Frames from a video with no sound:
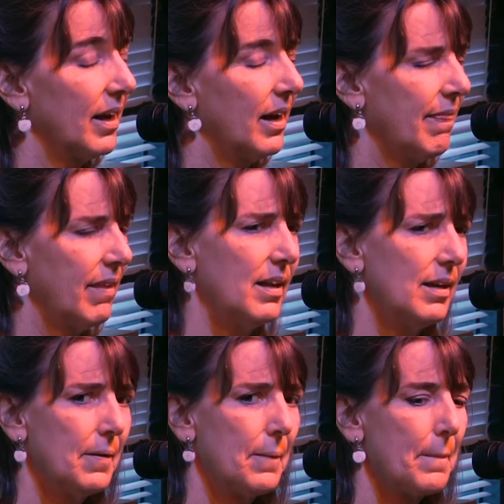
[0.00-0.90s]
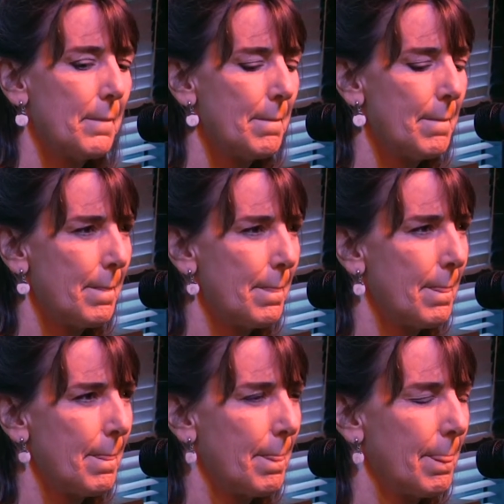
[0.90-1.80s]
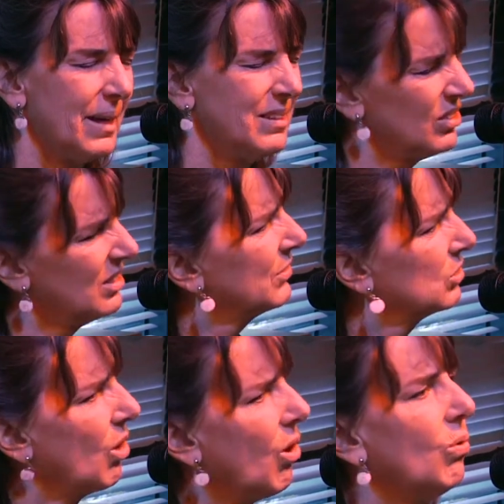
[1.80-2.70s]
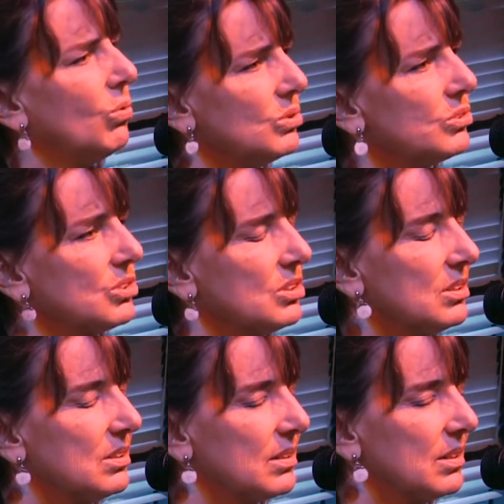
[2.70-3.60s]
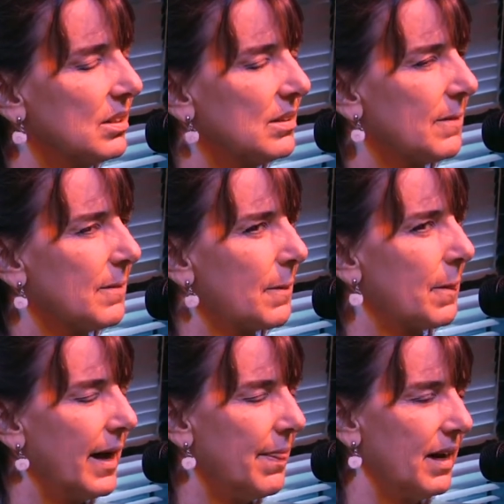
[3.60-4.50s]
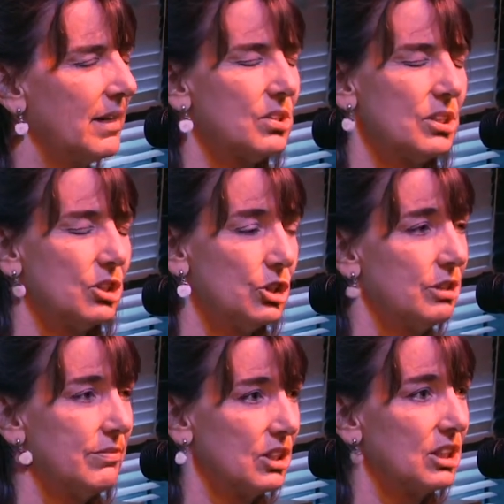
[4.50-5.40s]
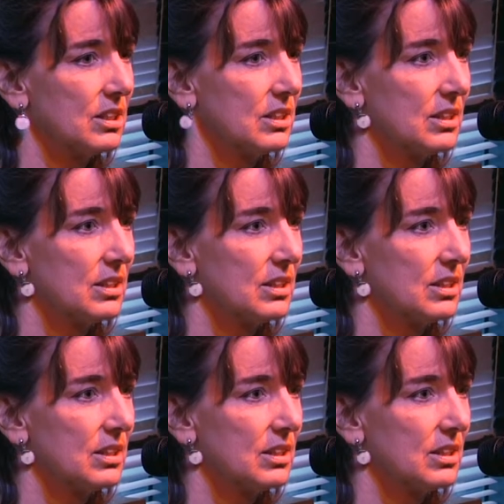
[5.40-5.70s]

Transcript: And then I start to feel cold. And then I start to shiver.